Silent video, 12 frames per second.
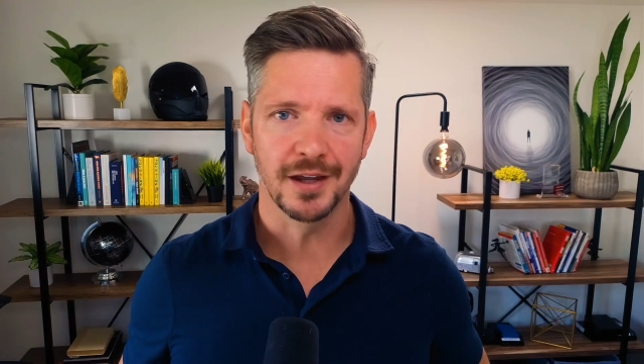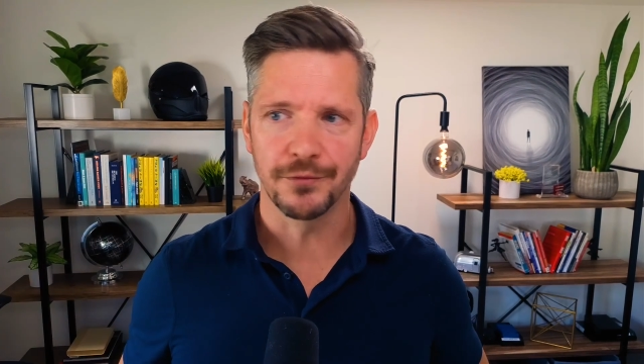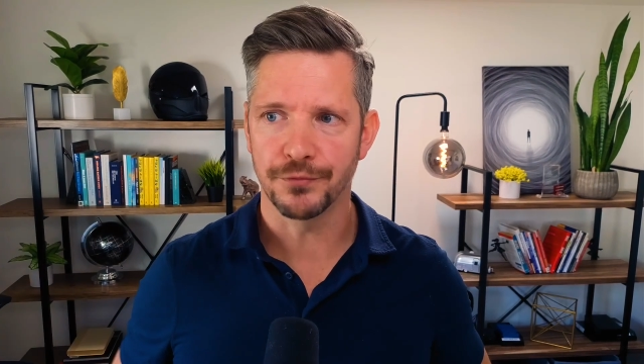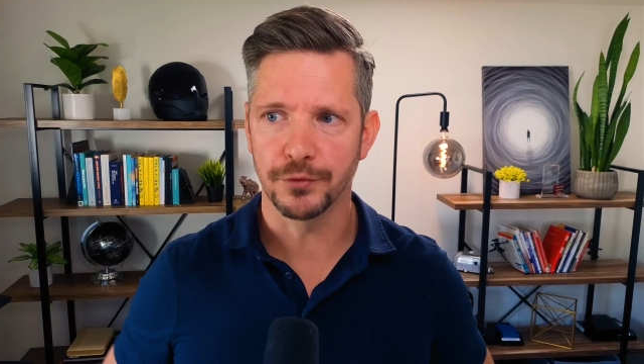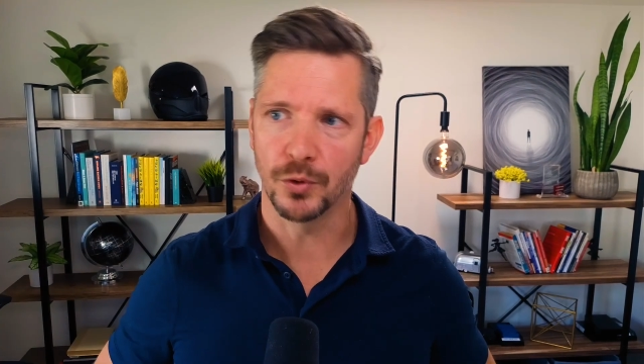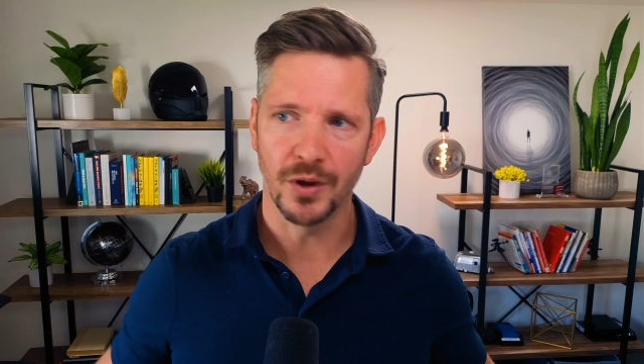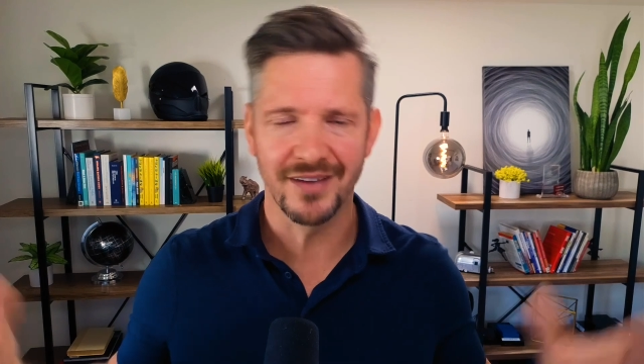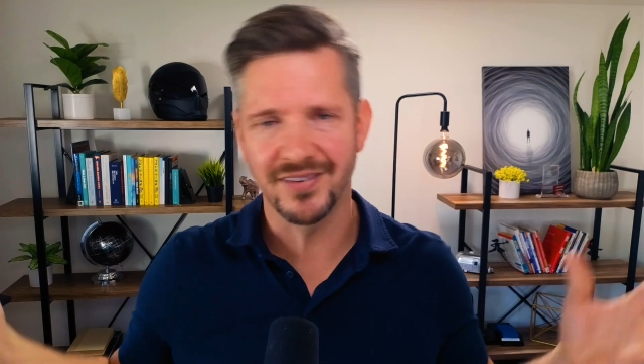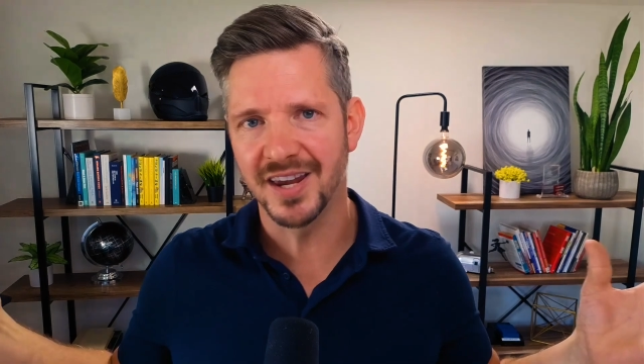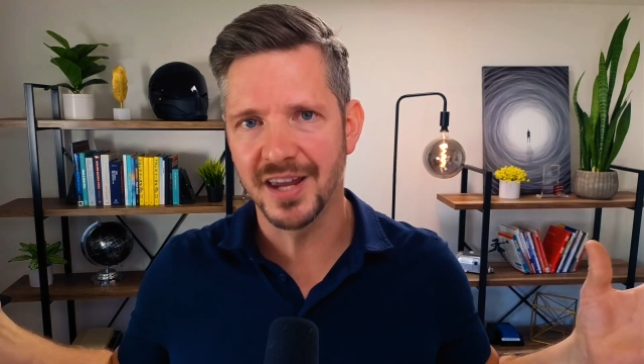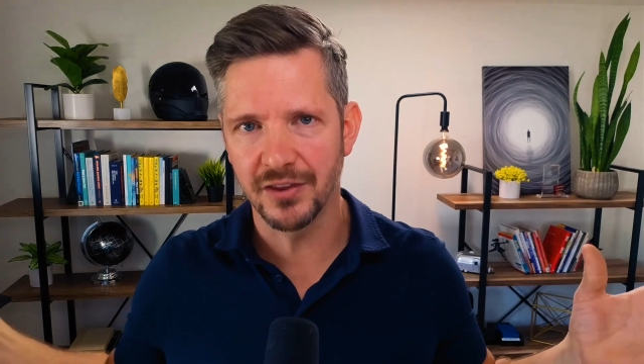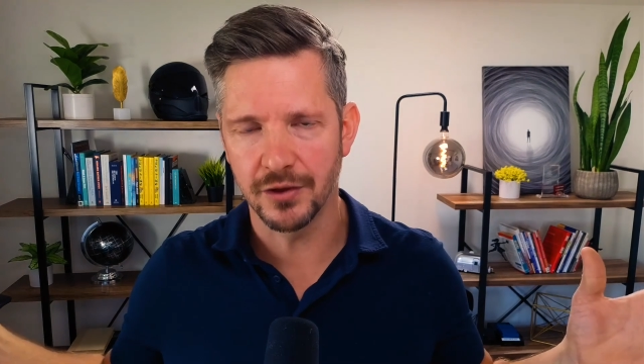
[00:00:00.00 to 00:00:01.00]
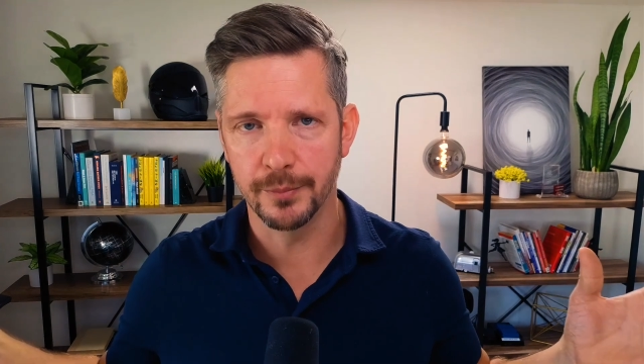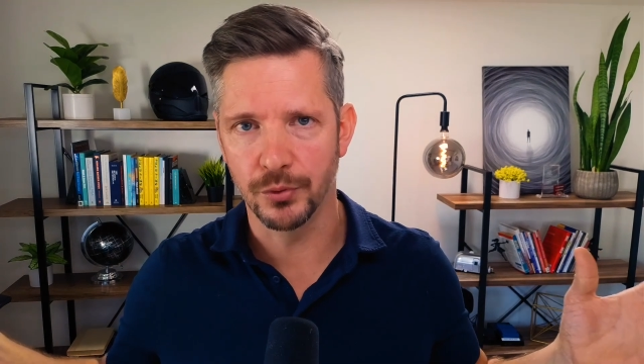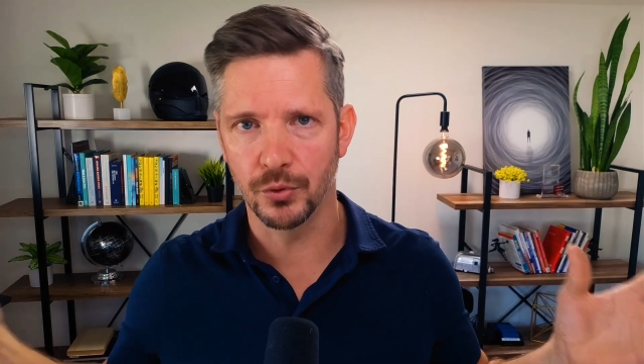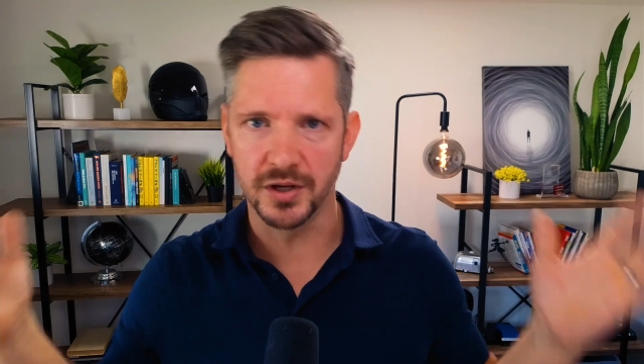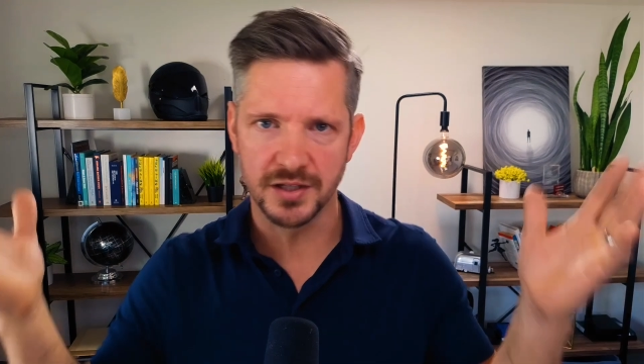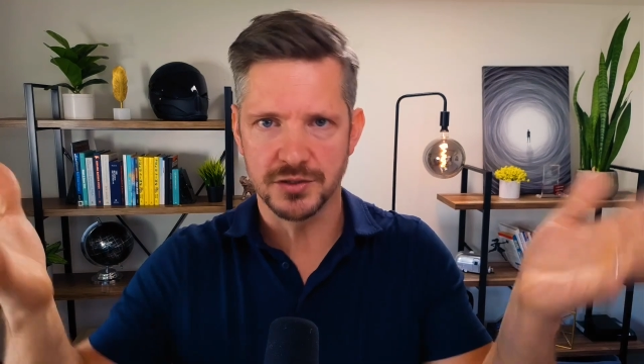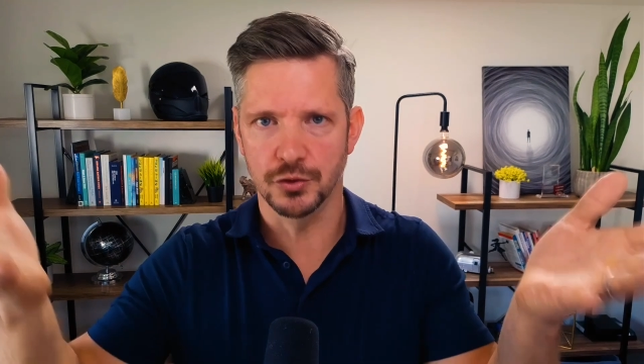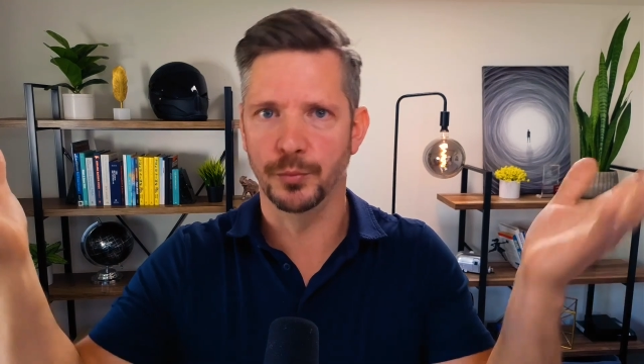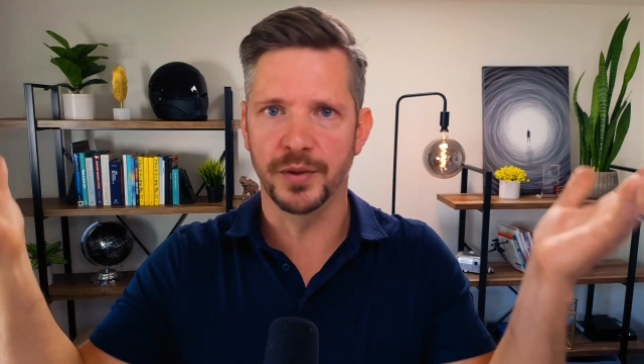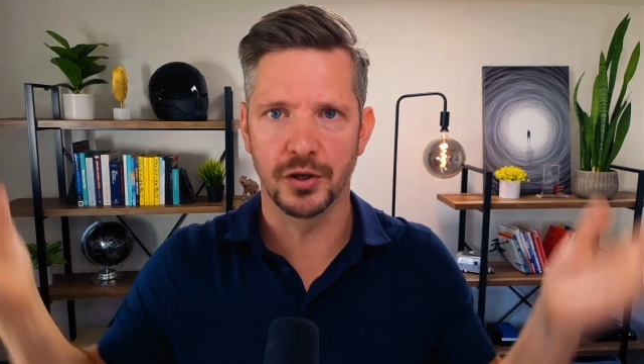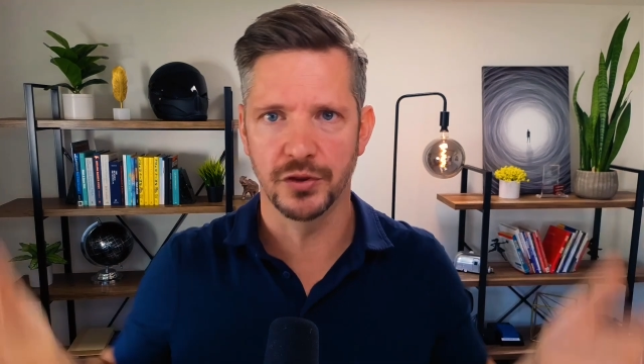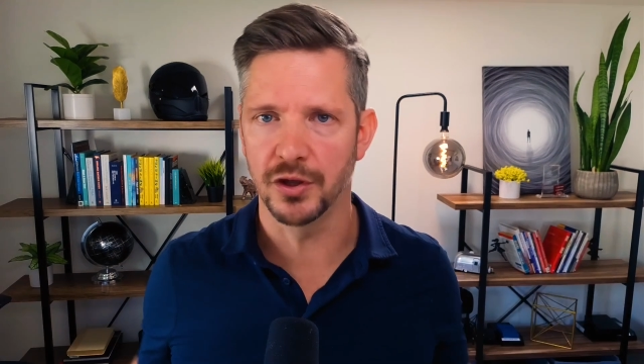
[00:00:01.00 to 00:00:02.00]
If you don't have any other employees,
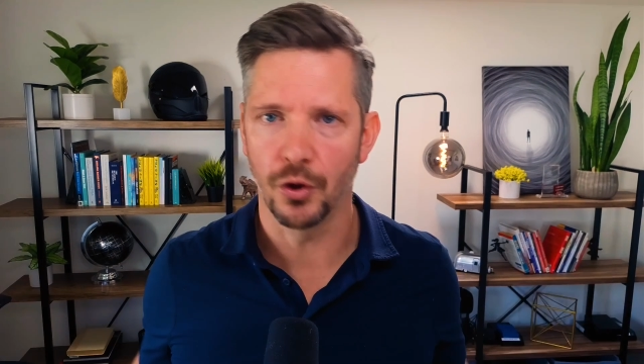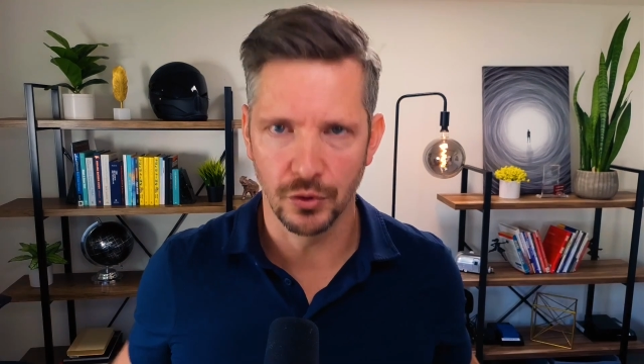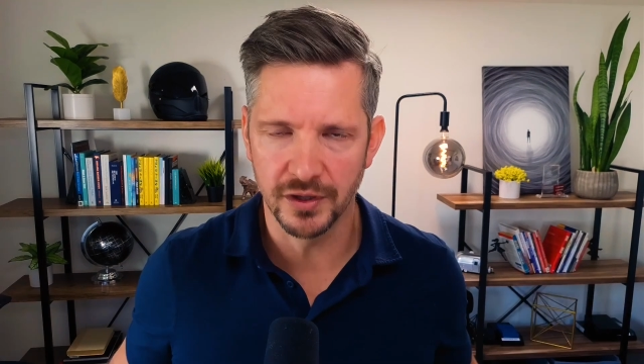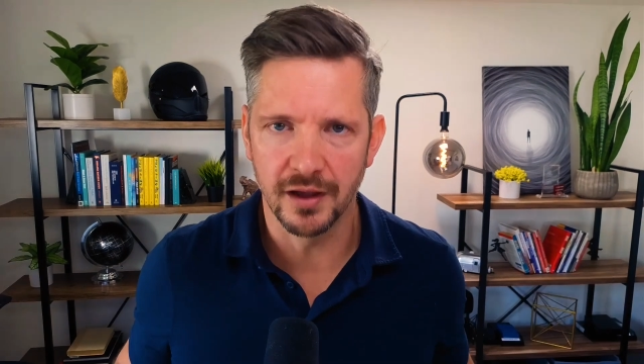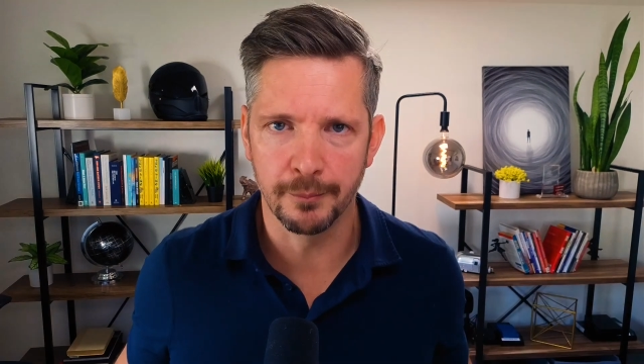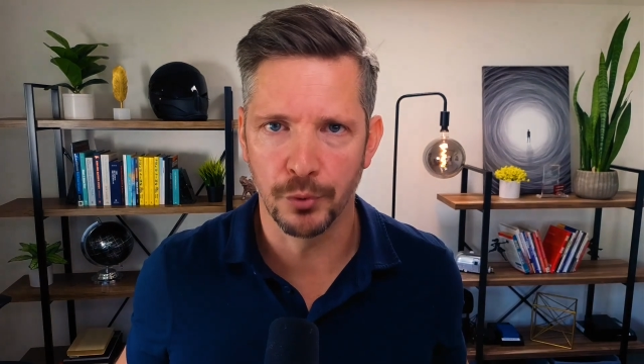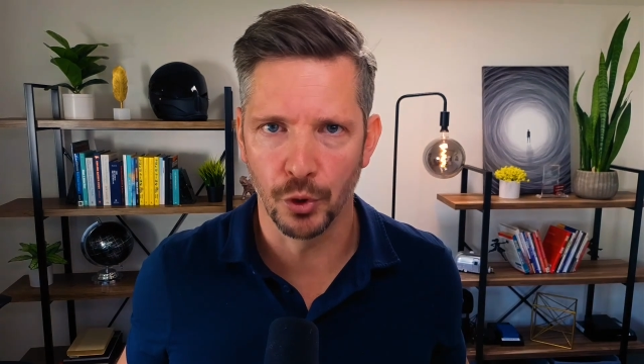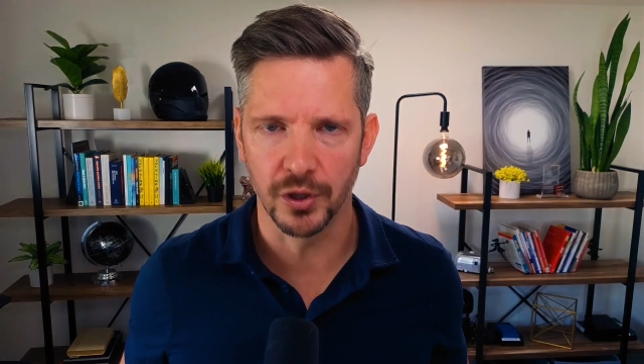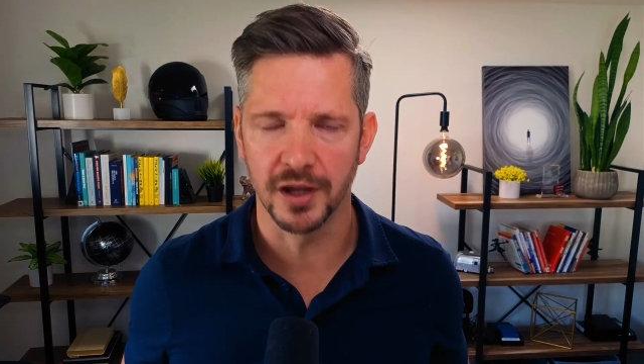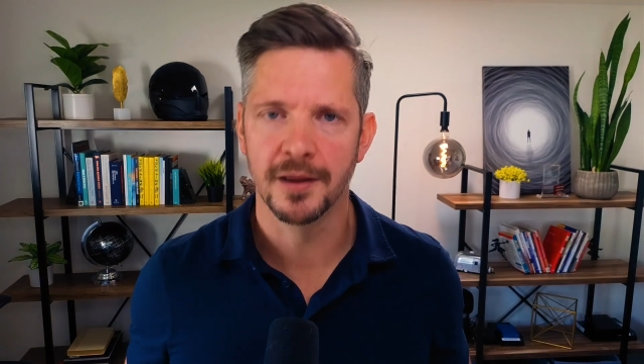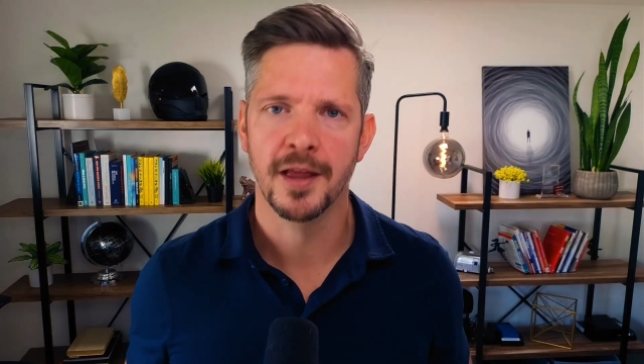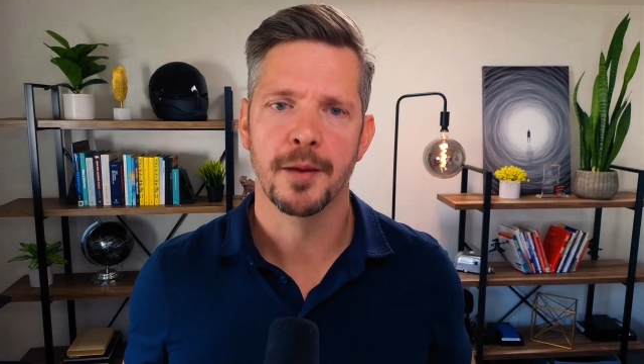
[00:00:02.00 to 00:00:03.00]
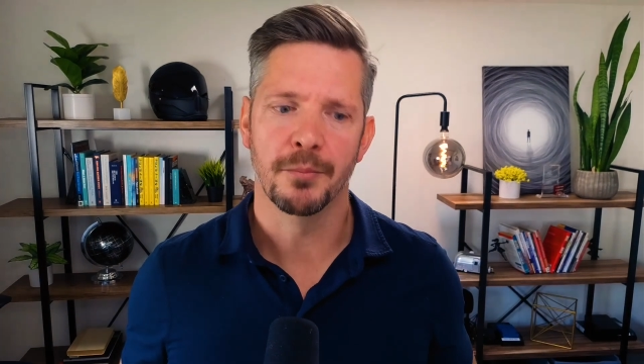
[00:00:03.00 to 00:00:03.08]
you'll be the only employee.